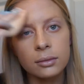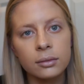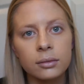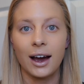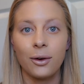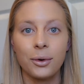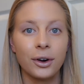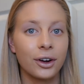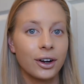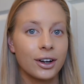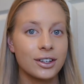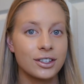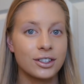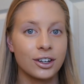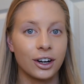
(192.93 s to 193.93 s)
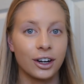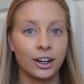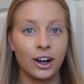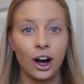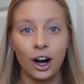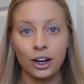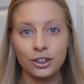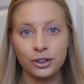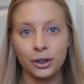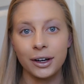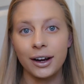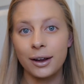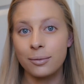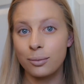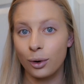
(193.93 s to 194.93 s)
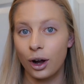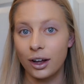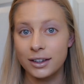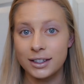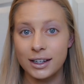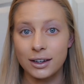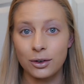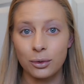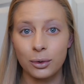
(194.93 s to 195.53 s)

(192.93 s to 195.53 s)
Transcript: Now we're going to start contouring and bronzing,